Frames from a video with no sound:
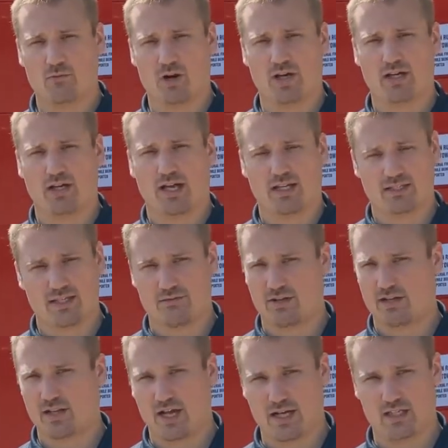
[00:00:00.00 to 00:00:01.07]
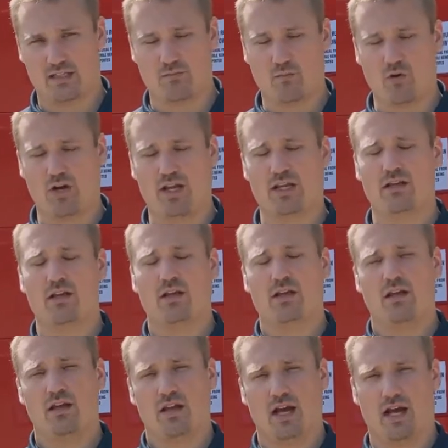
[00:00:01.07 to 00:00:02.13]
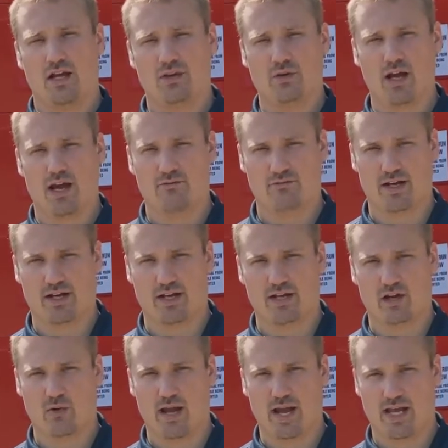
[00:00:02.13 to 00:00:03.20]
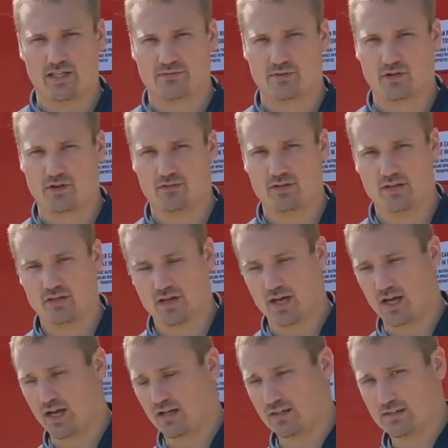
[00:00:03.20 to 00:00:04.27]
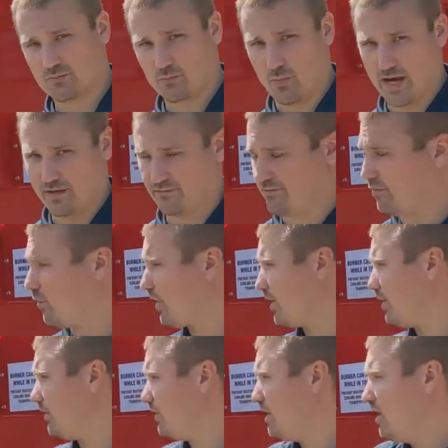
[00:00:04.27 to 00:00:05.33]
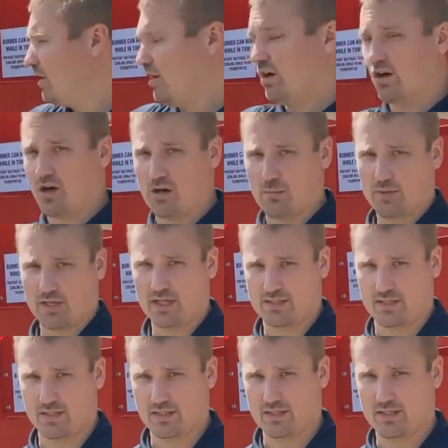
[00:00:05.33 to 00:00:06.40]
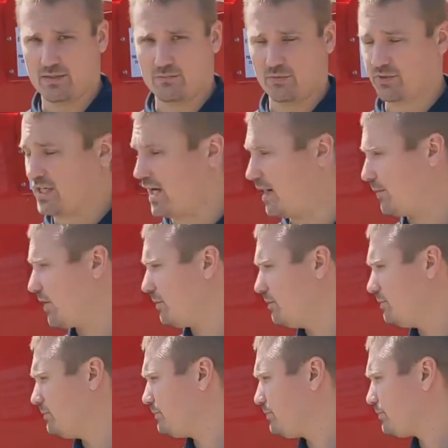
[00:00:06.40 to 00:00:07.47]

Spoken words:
work at 7 o'clock in the morning, you'll have ready to go asphalt waiting for you, all because of this simple timer.